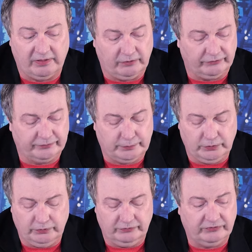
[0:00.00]
on little
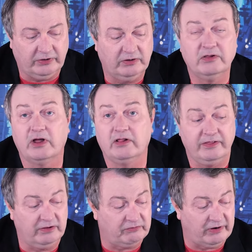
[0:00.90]
sprues.
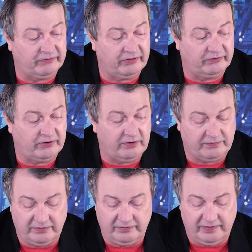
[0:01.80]
Luckily, the rest of the
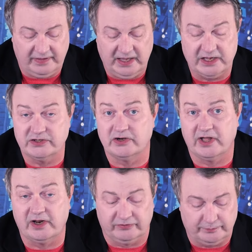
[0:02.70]
stuff other than the hands are not on